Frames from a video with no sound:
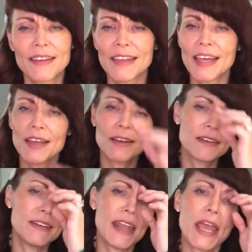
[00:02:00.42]
like
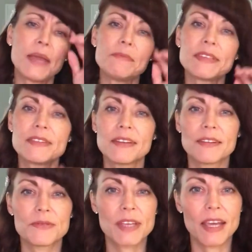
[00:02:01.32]
names.
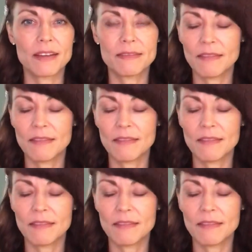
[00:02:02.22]
It's like,